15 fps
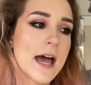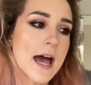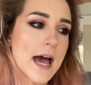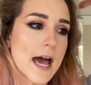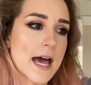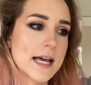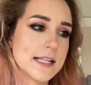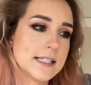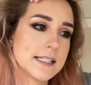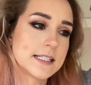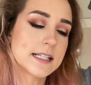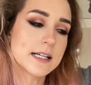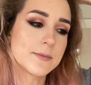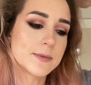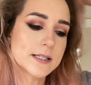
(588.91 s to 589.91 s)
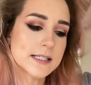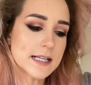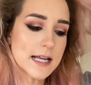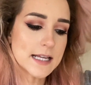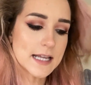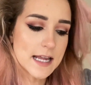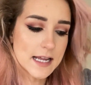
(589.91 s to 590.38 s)
And they were
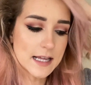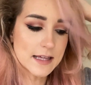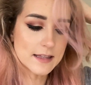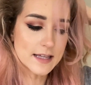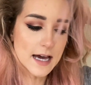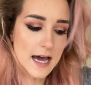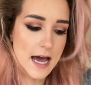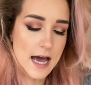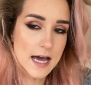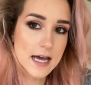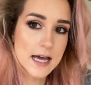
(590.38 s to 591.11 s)
saying that